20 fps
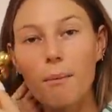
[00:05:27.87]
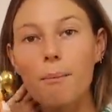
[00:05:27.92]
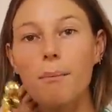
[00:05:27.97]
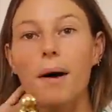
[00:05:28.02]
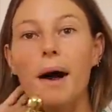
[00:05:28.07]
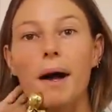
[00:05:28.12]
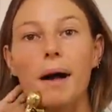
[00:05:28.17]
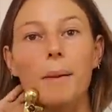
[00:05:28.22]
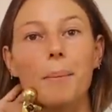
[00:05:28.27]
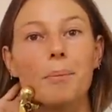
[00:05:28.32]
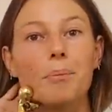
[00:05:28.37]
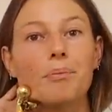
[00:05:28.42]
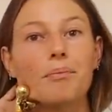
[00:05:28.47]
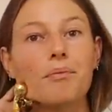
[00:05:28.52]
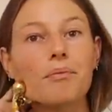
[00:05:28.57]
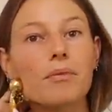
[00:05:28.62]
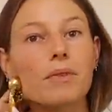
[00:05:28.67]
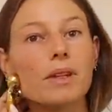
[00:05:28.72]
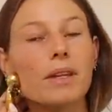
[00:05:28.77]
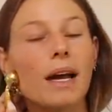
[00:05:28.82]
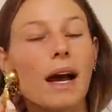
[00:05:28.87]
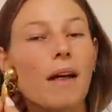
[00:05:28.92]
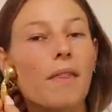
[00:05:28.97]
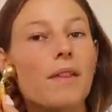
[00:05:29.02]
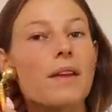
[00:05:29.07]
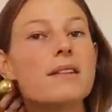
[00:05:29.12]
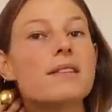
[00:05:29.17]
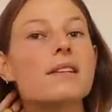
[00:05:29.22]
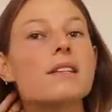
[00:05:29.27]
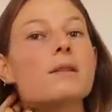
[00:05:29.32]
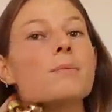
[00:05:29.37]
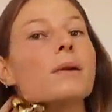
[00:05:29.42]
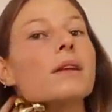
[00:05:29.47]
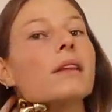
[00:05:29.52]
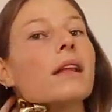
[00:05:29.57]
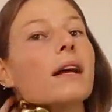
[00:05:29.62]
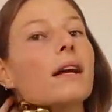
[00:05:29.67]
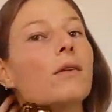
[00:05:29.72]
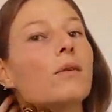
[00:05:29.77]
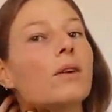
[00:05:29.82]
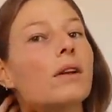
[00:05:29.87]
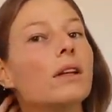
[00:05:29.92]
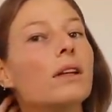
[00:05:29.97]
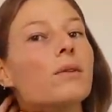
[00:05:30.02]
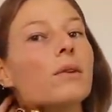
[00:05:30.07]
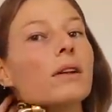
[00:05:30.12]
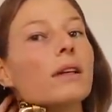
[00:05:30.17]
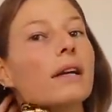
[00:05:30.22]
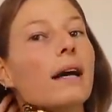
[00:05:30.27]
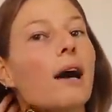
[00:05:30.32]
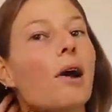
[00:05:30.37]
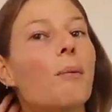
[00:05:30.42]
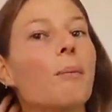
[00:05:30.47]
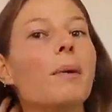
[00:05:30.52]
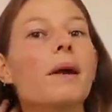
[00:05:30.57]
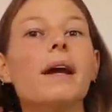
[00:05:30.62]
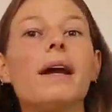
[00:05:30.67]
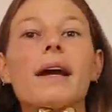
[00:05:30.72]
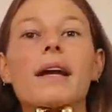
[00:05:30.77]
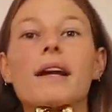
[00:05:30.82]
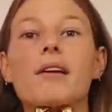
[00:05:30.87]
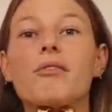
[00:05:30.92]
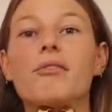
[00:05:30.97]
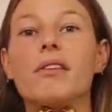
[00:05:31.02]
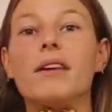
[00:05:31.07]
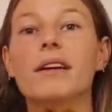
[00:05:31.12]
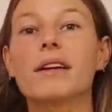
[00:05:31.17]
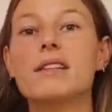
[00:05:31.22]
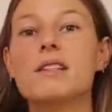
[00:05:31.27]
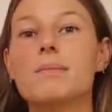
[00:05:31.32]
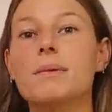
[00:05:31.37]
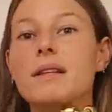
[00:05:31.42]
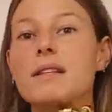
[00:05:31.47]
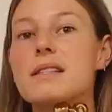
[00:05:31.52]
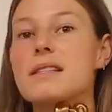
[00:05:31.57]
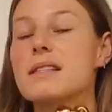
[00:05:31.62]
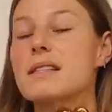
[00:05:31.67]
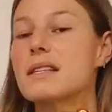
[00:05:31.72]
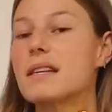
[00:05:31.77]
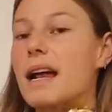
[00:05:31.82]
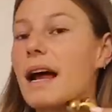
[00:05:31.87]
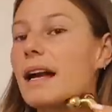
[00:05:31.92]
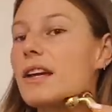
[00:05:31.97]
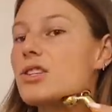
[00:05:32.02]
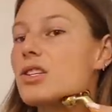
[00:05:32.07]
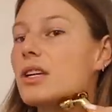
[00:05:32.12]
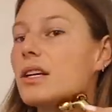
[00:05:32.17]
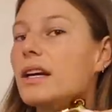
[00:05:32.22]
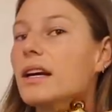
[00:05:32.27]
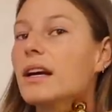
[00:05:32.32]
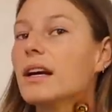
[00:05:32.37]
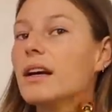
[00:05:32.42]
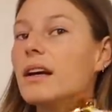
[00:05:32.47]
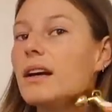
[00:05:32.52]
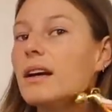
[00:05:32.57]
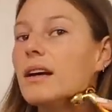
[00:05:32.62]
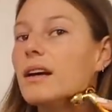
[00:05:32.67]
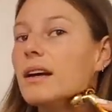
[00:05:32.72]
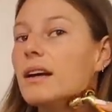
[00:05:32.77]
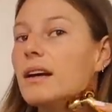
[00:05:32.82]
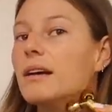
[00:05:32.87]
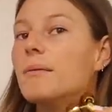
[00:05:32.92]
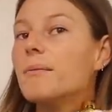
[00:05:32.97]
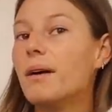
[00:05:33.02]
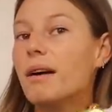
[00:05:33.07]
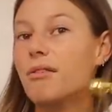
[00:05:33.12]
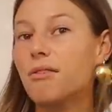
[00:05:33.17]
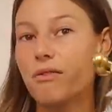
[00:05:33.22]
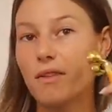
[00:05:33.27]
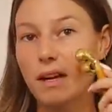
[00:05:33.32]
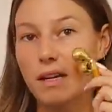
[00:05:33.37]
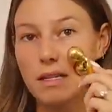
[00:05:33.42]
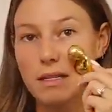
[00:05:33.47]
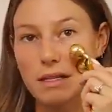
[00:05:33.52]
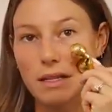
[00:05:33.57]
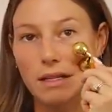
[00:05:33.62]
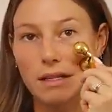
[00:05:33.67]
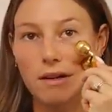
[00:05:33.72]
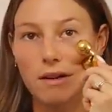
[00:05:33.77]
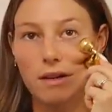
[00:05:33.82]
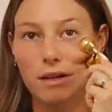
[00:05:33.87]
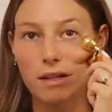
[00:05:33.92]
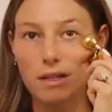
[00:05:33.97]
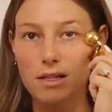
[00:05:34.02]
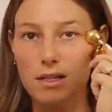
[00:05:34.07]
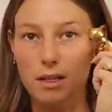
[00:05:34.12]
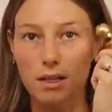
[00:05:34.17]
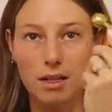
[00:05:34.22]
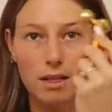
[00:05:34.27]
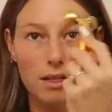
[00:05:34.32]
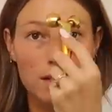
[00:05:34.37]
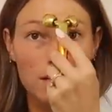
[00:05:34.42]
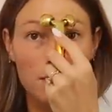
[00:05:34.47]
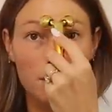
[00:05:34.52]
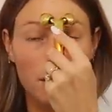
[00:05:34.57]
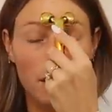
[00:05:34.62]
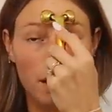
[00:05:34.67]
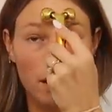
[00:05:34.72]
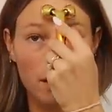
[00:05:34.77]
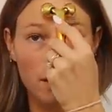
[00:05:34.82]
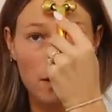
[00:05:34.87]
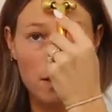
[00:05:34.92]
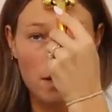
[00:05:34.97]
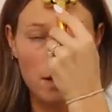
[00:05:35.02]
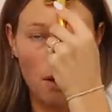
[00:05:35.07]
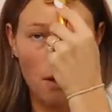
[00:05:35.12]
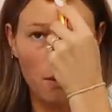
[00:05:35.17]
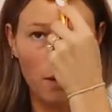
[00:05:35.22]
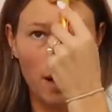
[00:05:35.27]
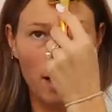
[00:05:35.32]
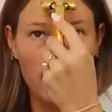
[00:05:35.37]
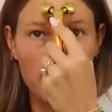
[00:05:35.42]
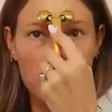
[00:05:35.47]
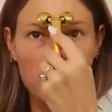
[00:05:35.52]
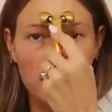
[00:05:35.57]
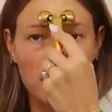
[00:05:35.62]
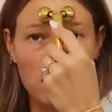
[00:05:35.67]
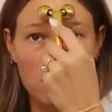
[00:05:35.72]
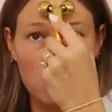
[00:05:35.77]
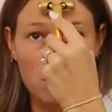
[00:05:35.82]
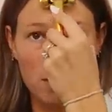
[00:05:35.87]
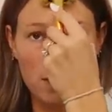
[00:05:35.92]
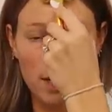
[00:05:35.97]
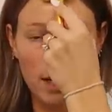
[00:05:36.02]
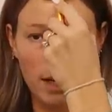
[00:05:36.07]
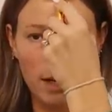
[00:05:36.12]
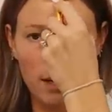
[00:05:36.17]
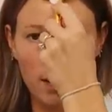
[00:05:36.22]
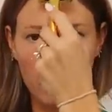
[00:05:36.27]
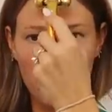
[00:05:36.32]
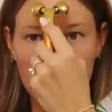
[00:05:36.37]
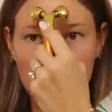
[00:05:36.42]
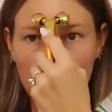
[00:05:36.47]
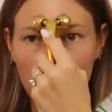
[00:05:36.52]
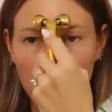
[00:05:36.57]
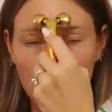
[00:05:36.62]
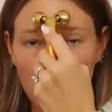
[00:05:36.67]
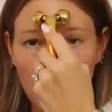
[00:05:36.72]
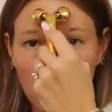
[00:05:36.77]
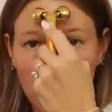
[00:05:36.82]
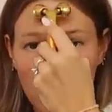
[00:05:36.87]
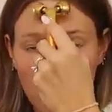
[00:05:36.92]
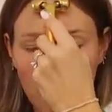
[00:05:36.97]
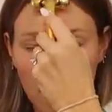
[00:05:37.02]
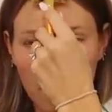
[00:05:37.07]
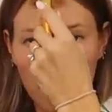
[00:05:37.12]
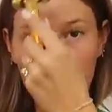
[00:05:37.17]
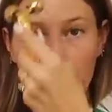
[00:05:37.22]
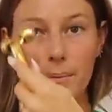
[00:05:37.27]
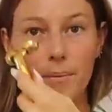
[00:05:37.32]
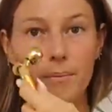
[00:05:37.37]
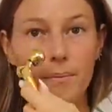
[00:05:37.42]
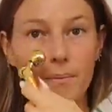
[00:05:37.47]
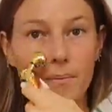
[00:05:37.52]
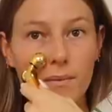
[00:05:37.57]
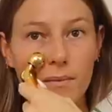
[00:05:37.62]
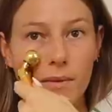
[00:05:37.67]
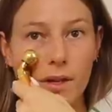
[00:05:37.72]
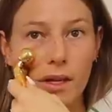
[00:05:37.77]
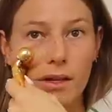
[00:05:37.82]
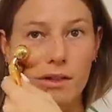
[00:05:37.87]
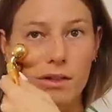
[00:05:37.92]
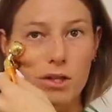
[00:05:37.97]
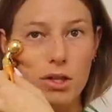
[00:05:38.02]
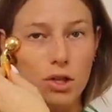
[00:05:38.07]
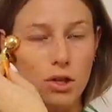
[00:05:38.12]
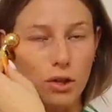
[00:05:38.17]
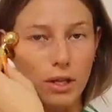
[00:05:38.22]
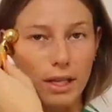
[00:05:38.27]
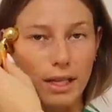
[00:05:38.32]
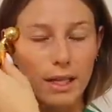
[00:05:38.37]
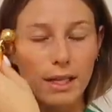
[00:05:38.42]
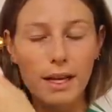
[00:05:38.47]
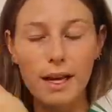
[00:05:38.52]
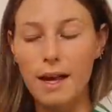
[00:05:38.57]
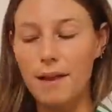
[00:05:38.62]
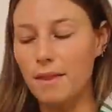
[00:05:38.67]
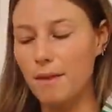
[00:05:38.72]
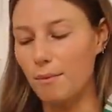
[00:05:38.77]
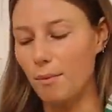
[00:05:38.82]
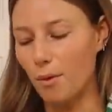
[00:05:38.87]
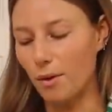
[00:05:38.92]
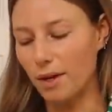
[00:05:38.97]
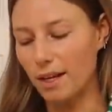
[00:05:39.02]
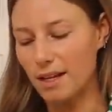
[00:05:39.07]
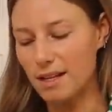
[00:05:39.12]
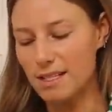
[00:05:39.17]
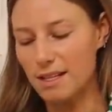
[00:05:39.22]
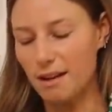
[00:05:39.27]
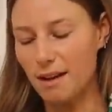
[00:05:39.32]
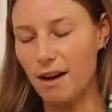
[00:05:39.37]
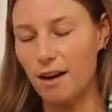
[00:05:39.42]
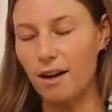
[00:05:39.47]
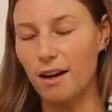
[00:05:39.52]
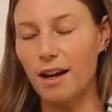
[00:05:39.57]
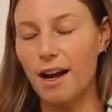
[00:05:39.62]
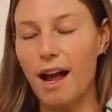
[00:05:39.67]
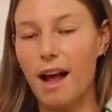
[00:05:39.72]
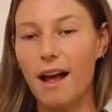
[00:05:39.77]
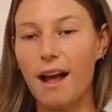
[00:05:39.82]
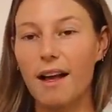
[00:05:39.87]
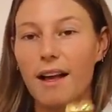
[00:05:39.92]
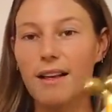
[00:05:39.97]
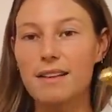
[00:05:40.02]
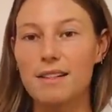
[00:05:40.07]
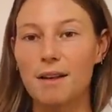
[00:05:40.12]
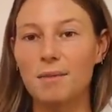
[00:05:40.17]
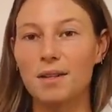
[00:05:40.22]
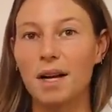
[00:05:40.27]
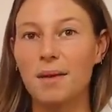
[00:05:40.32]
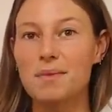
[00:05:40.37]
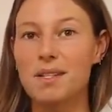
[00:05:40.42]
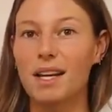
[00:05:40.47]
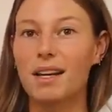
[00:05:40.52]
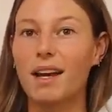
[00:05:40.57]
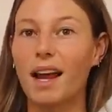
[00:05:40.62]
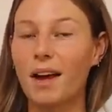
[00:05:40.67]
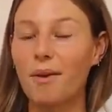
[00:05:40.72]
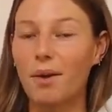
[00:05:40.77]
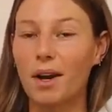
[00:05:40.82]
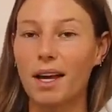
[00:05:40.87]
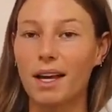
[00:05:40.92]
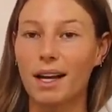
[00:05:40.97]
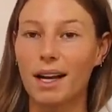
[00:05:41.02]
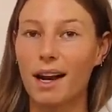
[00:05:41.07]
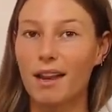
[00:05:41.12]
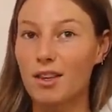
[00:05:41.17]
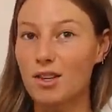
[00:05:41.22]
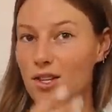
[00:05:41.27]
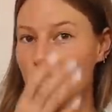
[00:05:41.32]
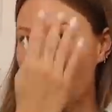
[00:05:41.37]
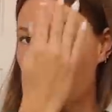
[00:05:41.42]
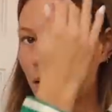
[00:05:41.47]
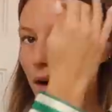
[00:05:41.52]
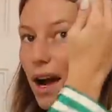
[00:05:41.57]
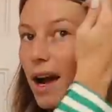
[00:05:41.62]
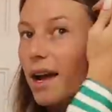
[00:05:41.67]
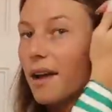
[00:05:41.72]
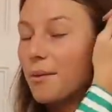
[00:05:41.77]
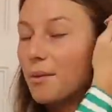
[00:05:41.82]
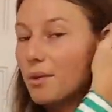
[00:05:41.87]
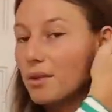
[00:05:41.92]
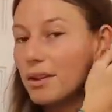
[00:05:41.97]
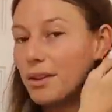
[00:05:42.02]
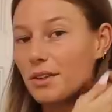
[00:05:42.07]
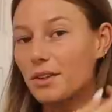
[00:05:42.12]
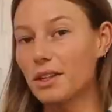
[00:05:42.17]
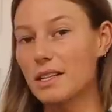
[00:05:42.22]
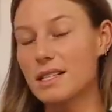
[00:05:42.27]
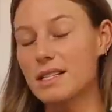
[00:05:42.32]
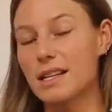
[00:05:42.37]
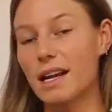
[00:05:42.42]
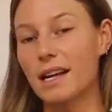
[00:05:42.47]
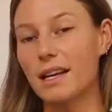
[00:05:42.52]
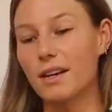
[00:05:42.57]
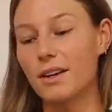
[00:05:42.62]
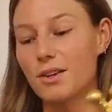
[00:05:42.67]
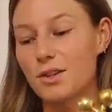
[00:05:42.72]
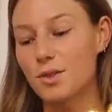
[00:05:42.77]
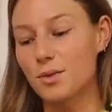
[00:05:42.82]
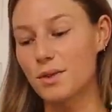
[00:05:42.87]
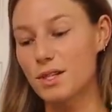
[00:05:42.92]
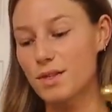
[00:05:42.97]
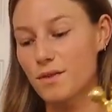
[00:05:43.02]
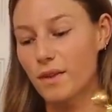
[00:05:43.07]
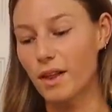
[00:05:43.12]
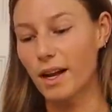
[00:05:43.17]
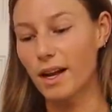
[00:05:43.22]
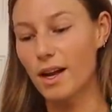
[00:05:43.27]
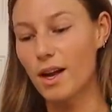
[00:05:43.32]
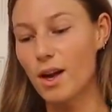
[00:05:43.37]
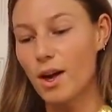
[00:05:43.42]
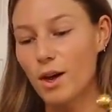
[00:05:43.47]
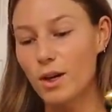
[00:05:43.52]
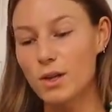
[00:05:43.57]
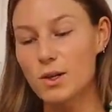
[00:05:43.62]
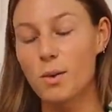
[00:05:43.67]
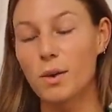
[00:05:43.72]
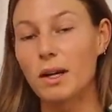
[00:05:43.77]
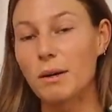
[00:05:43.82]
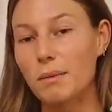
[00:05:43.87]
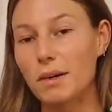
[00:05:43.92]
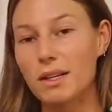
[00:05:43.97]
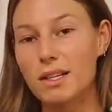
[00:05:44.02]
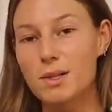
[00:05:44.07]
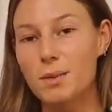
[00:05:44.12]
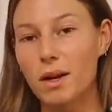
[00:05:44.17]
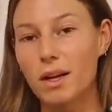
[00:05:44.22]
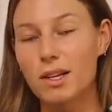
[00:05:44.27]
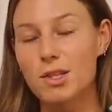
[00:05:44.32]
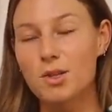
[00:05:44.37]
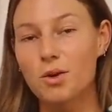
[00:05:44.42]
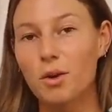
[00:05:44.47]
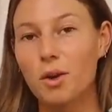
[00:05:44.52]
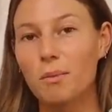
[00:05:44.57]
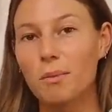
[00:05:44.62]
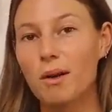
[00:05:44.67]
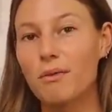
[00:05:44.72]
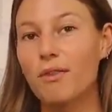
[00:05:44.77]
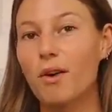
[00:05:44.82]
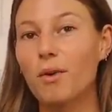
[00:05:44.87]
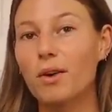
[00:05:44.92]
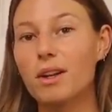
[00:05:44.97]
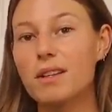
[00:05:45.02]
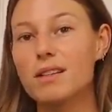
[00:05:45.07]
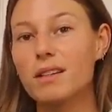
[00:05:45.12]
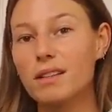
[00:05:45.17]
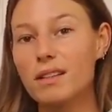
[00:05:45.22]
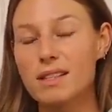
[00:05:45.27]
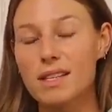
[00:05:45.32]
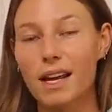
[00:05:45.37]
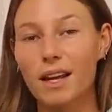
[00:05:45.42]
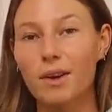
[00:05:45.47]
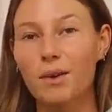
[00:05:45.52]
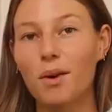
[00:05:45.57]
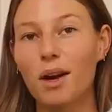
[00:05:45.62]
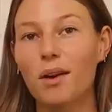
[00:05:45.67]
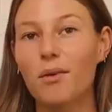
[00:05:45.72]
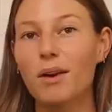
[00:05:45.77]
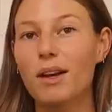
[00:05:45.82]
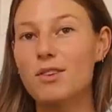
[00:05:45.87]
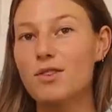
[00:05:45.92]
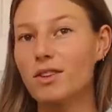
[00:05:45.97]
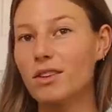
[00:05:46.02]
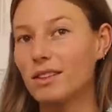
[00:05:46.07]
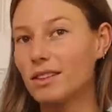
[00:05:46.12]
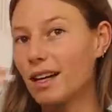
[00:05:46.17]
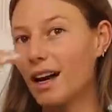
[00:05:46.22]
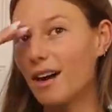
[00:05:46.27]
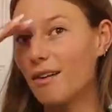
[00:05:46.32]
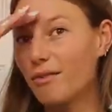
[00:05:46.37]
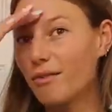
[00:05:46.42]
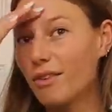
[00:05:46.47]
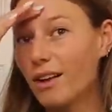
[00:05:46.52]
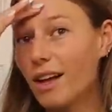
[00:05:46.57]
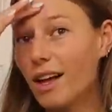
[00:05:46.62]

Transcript: But yeah, this has been like really, really helping. And I feel like it's been snatching my face in. Honestly, it's been so nice. And it's just like a nice little treat in the morning. So, or sometimes at night when I get out of the shower, I will literally stand here and do this for like 20 minutes while I scroll on my phone and Dylan's like, okay, Rachel, enough.